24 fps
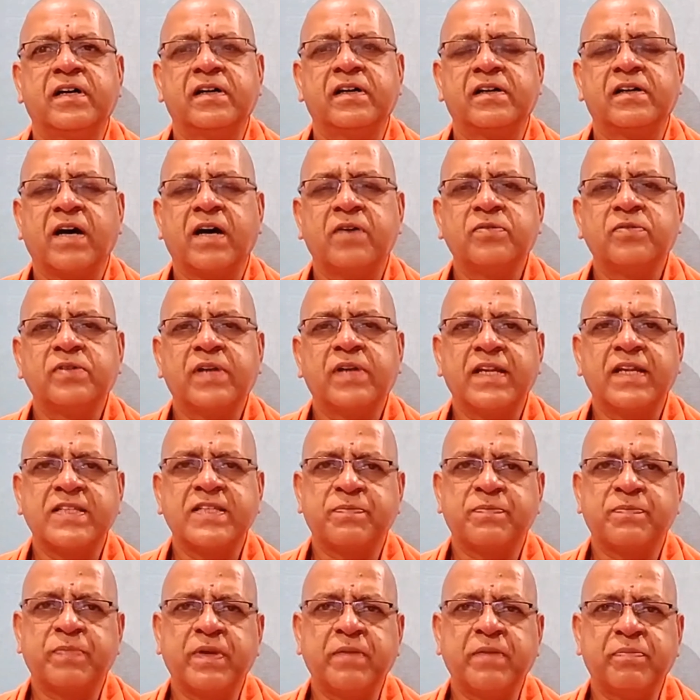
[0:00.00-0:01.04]
countless
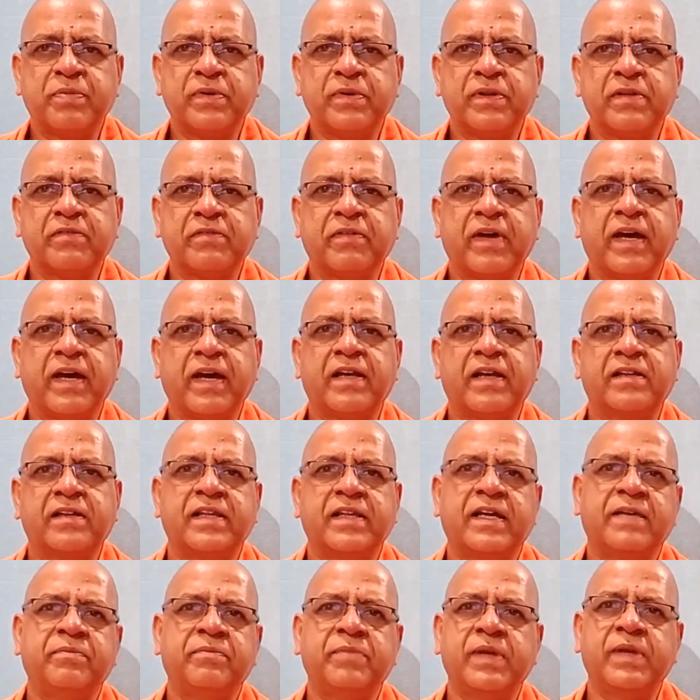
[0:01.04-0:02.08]
people where
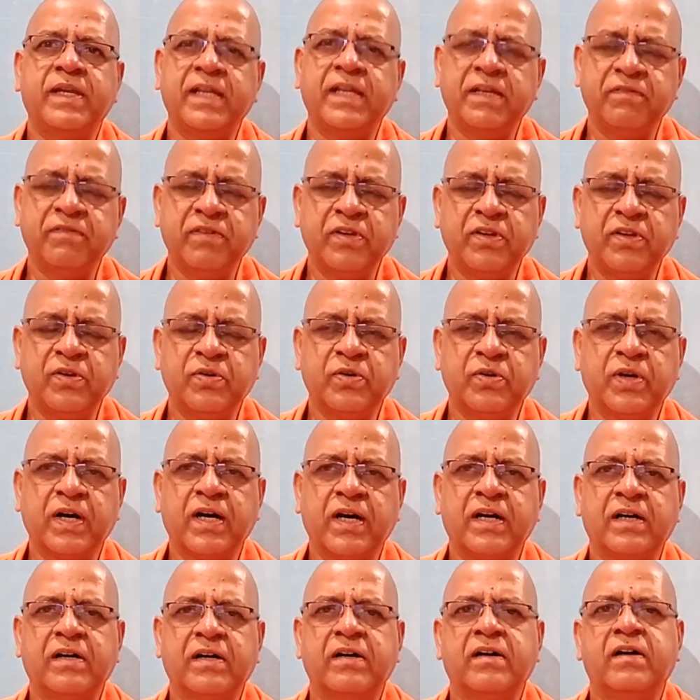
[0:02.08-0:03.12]
they believe in
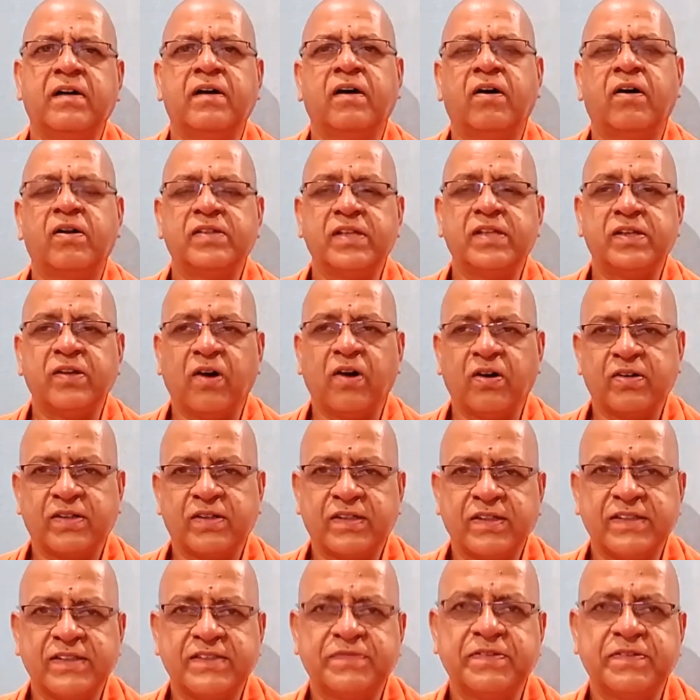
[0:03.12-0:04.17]
yoga, or the
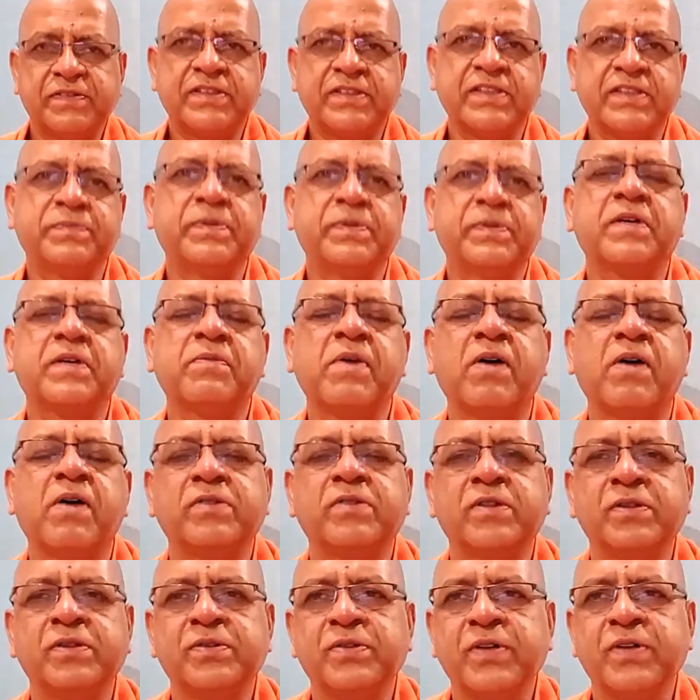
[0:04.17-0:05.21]
doctors which they speak about
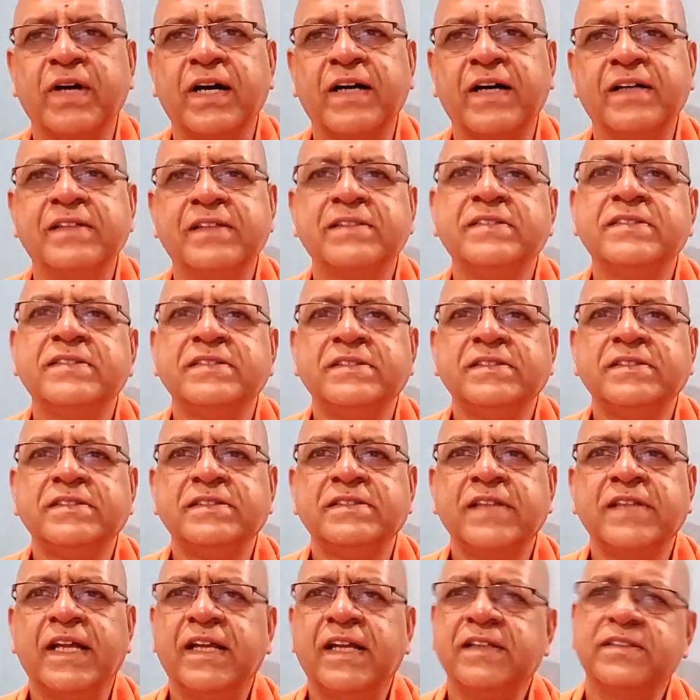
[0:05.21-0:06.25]
yoga.
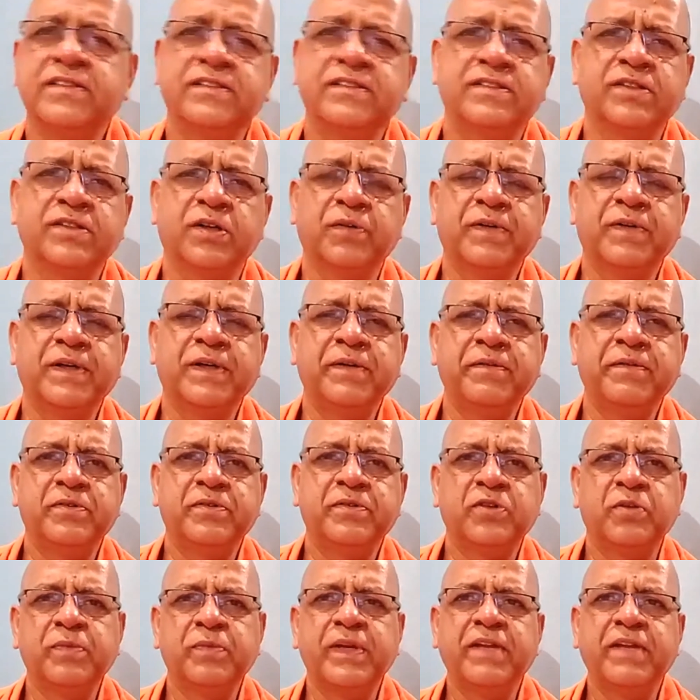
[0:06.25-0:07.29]
There are
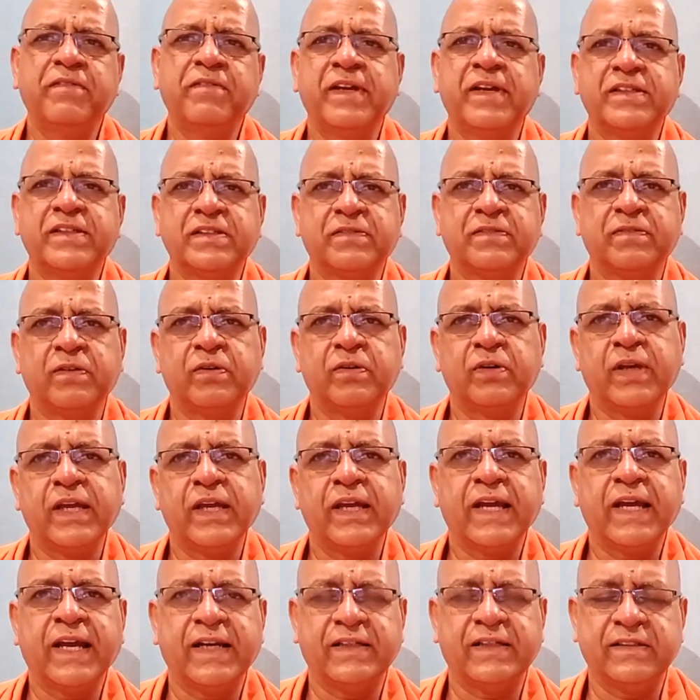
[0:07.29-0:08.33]
so many ways of
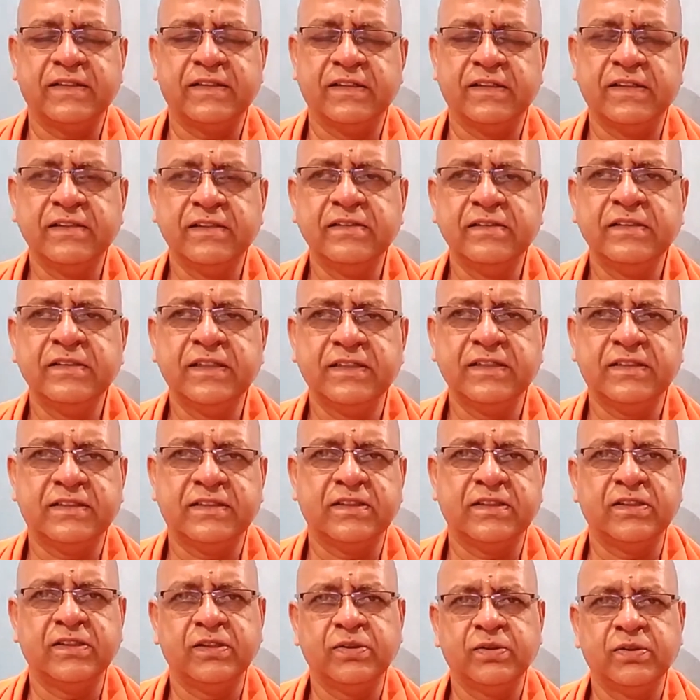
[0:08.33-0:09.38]
looking at this
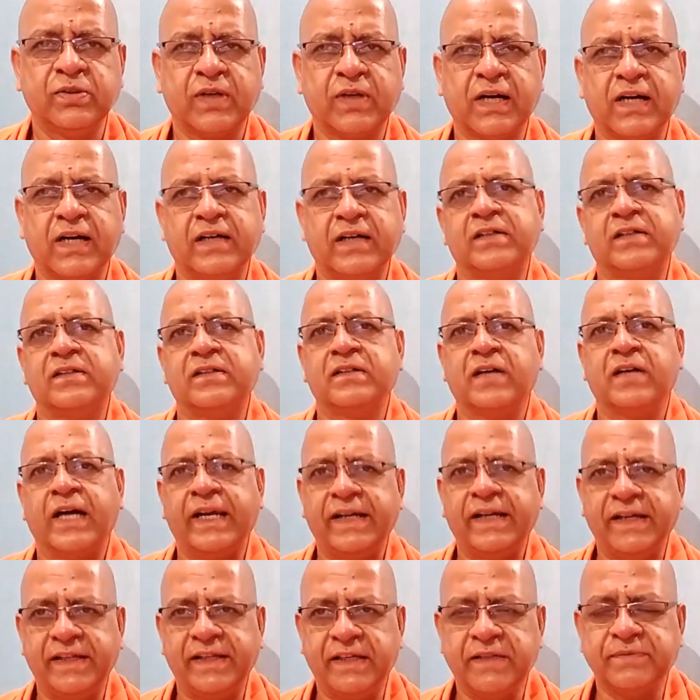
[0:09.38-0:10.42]
yoga
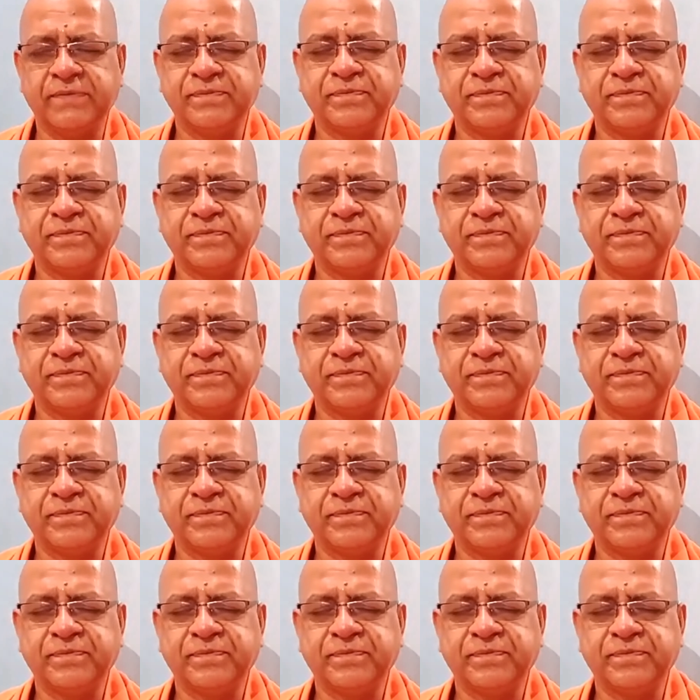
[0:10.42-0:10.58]
idea.